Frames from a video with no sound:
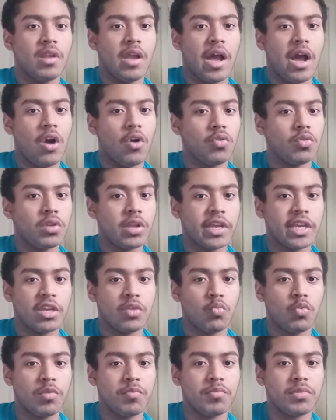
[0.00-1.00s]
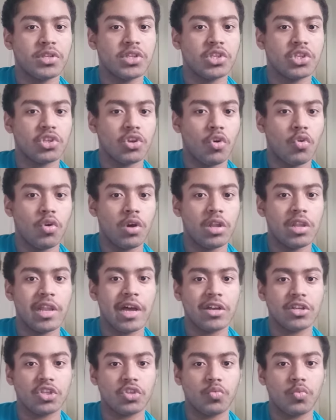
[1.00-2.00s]
I don't like you when Miss Soul
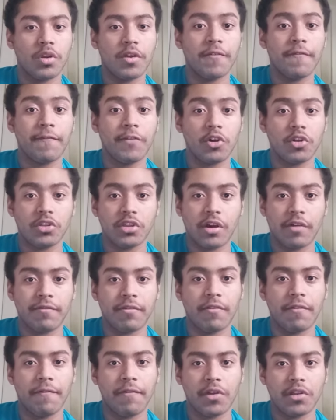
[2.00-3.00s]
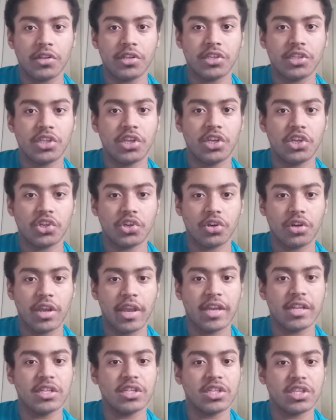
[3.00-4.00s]
allows to wear Philadelphia Phillies t-shirt
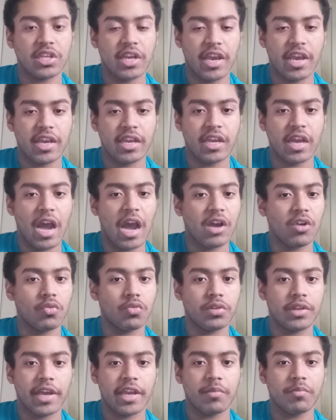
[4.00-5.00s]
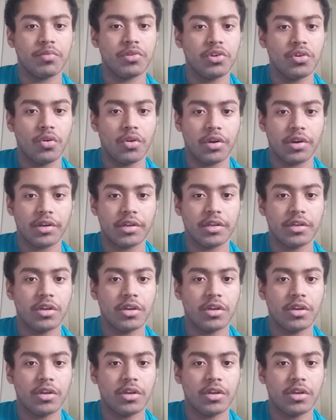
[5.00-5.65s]
and sang I don't like Bjork